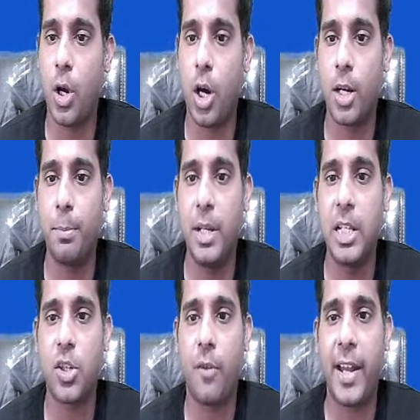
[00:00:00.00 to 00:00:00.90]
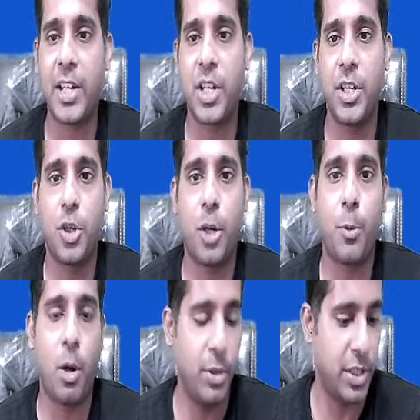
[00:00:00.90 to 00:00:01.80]
or bills of exchange or
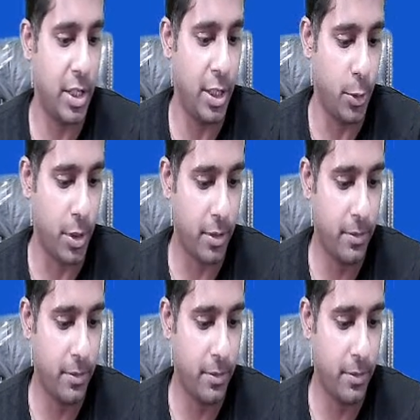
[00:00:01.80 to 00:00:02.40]
promissory note?